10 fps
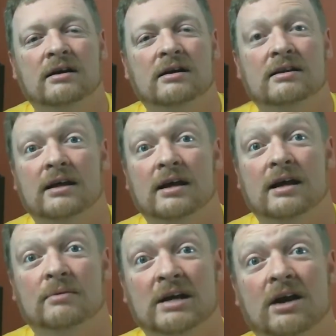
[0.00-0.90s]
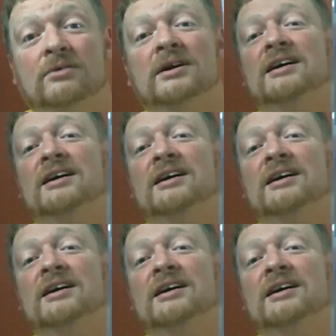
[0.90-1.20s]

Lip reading: There we go.